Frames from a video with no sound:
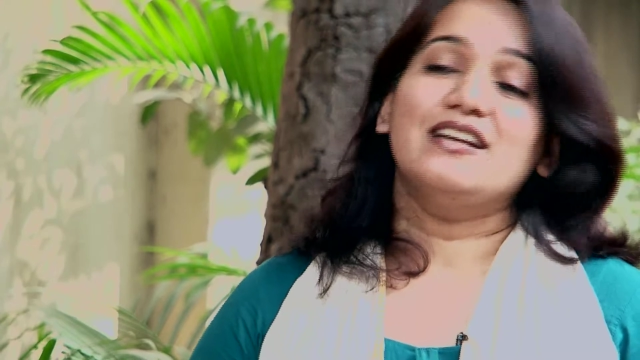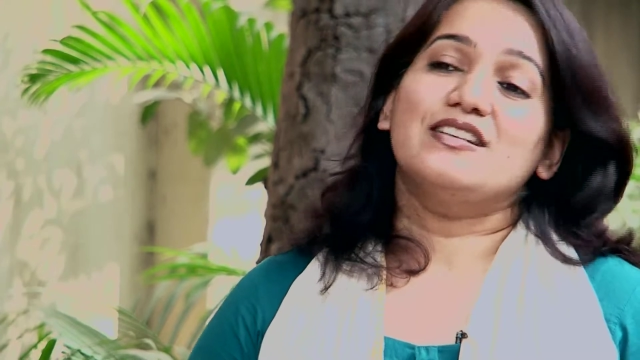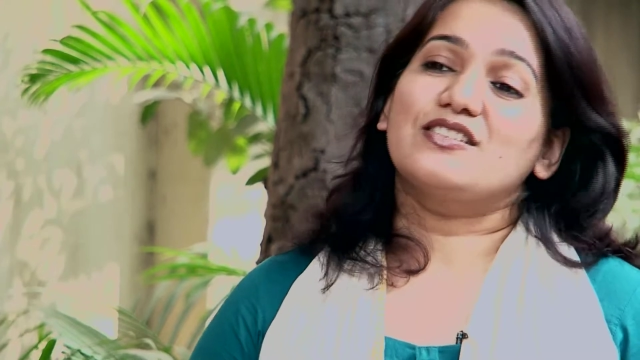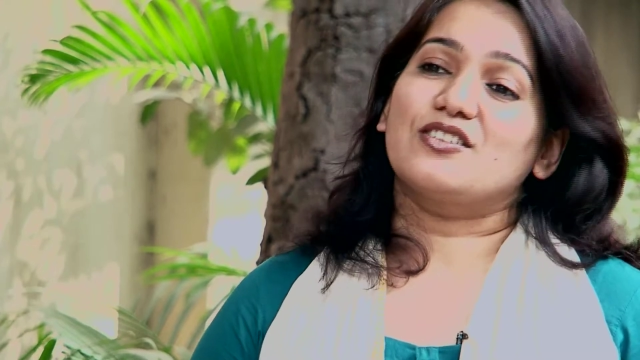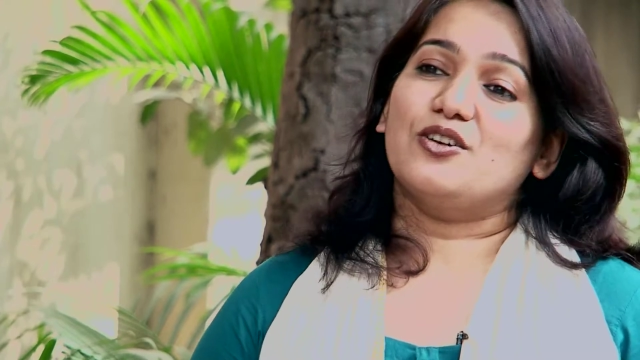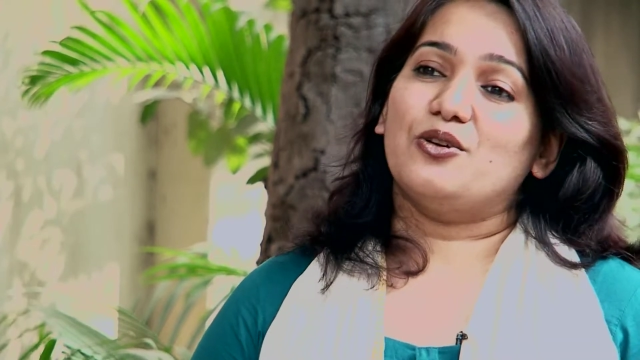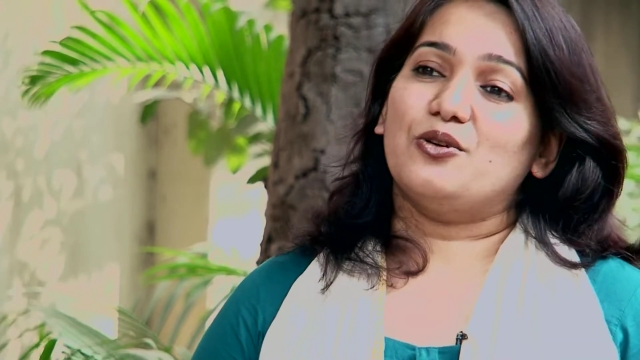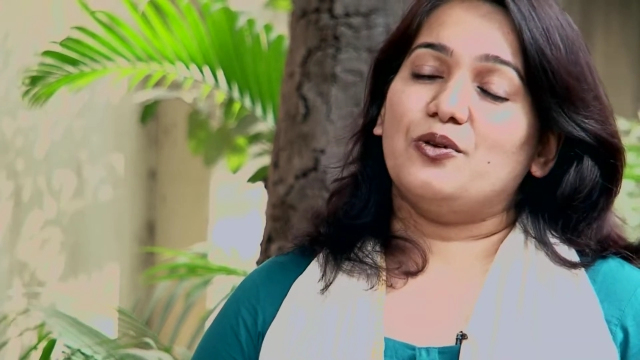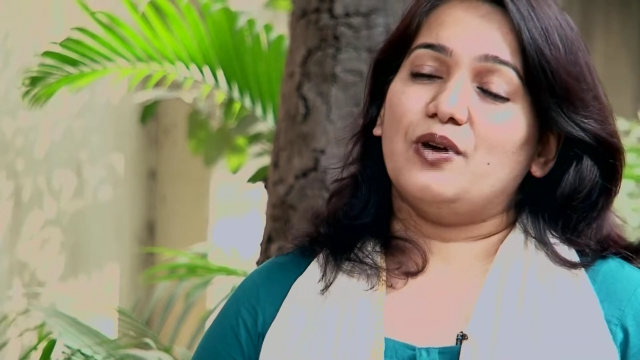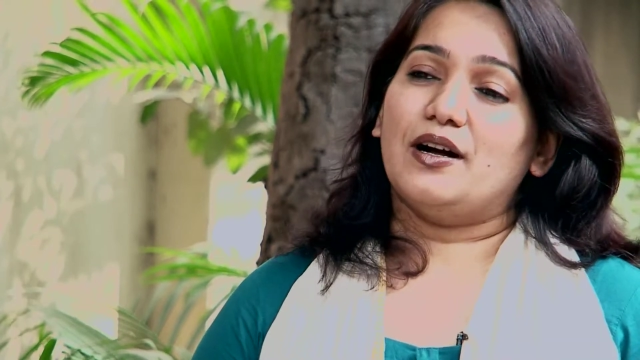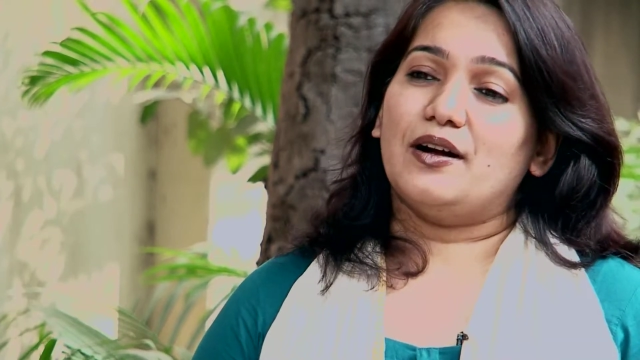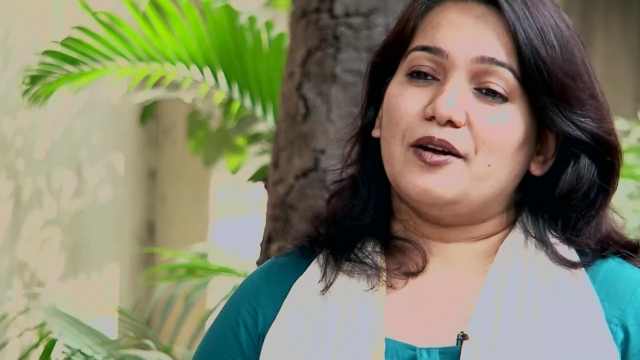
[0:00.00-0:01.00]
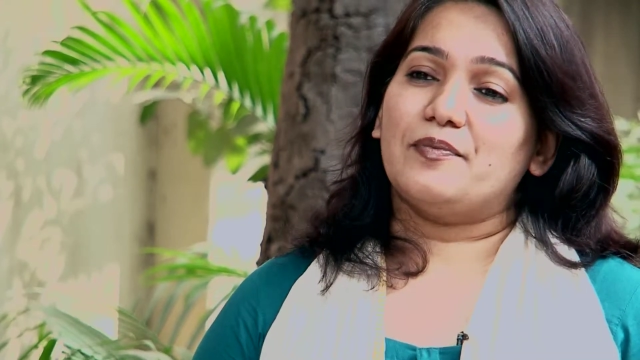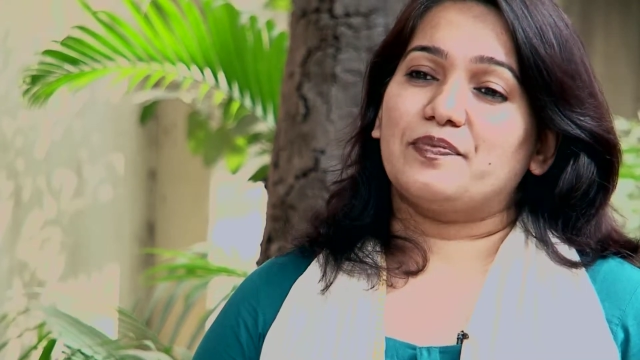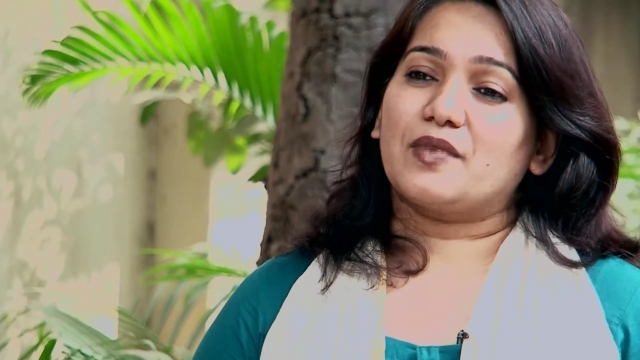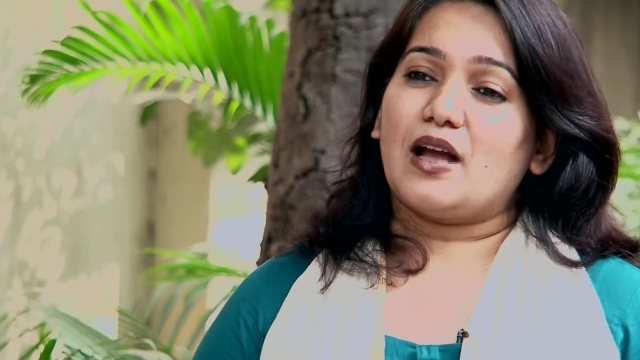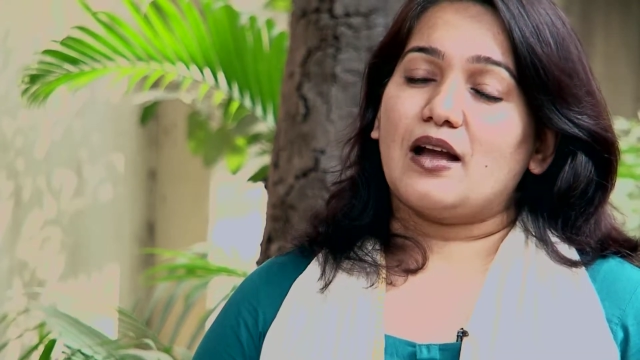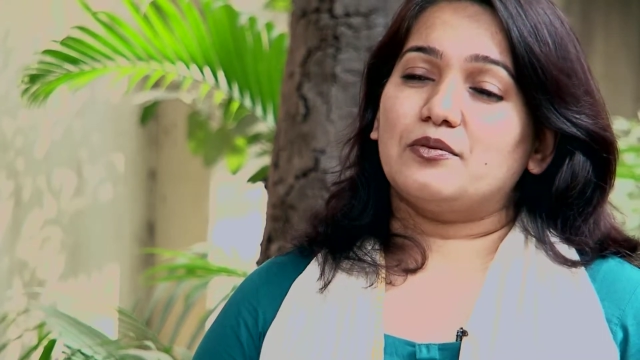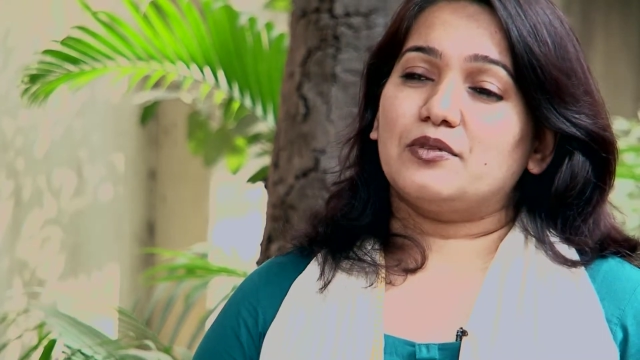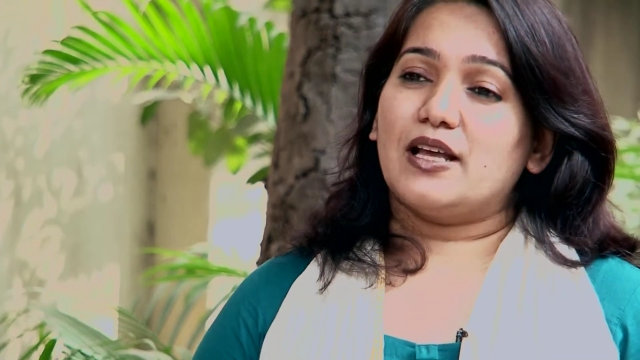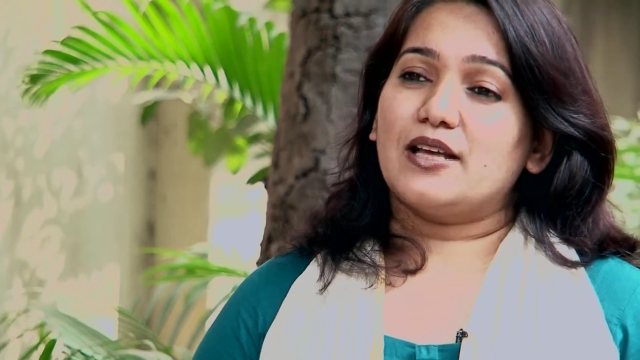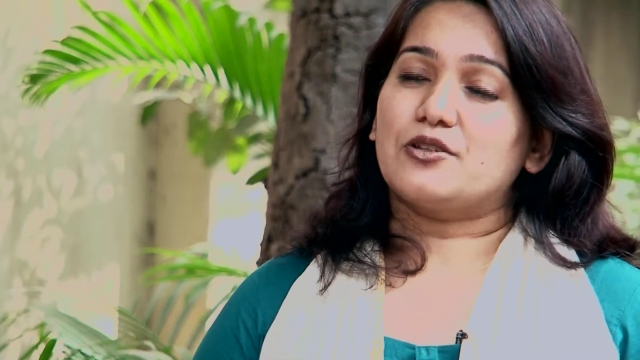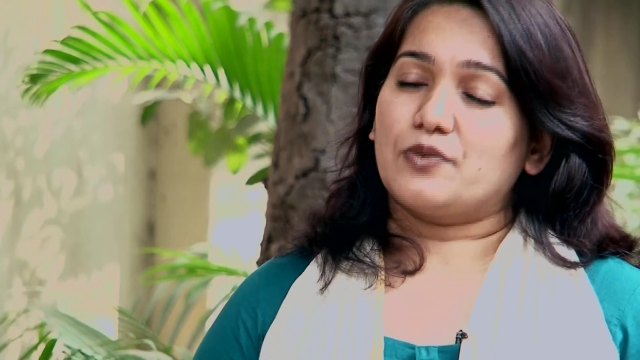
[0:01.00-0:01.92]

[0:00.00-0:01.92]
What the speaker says: So I would like